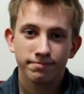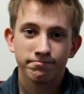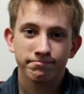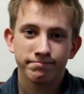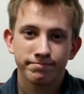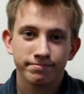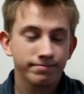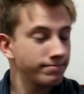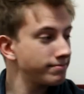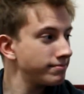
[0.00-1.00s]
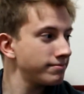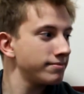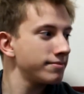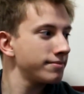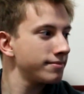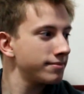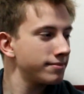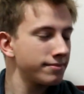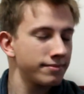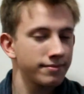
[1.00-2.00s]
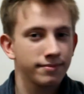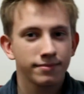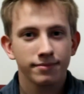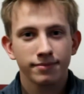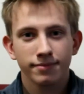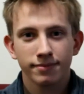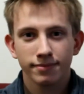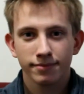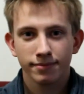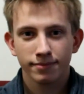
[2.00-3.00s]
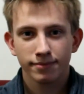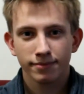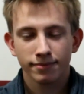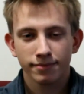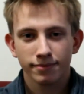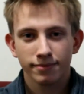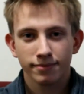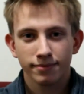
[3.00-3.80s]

(not speaking)